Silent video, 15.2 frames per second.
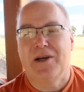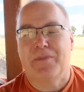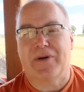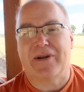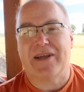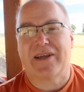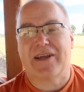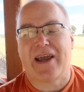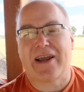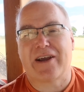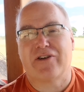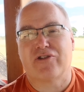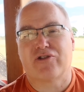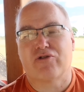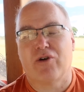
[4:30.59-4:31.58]
but it
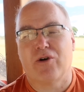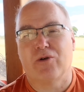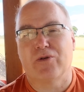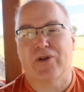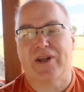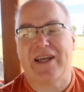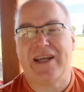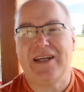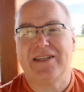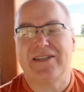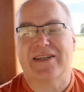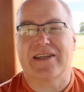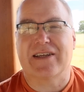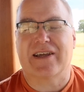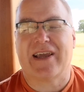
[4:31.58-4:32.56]
can control the
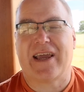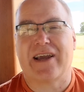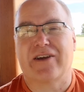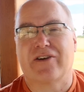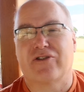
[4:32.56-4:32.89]
heating and it can